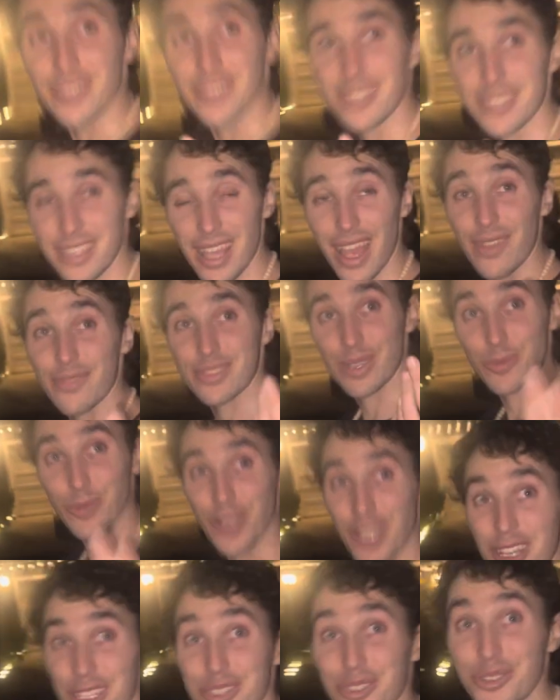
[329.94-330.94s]
to just have someone
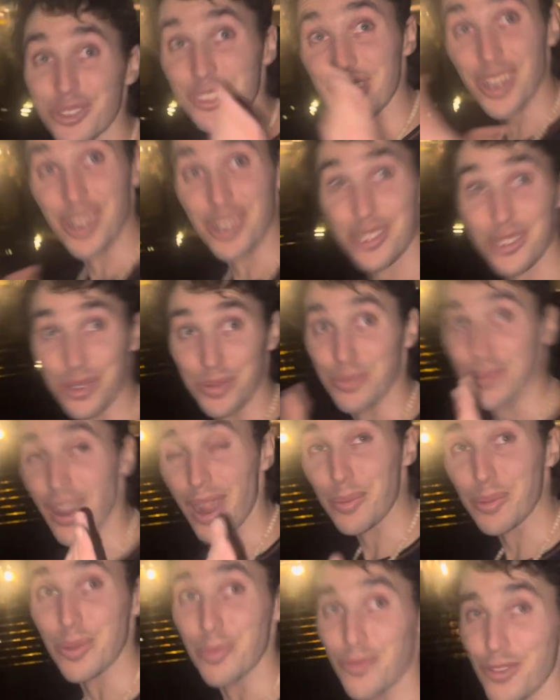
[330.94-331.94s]
else who shares your
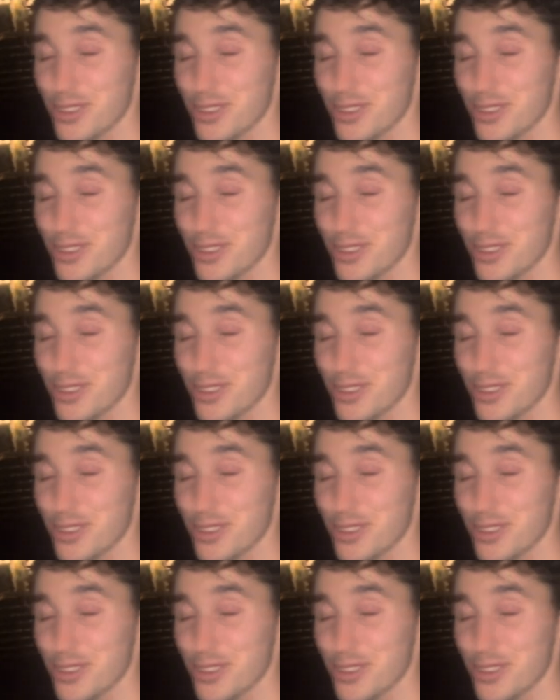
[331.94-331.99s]
problem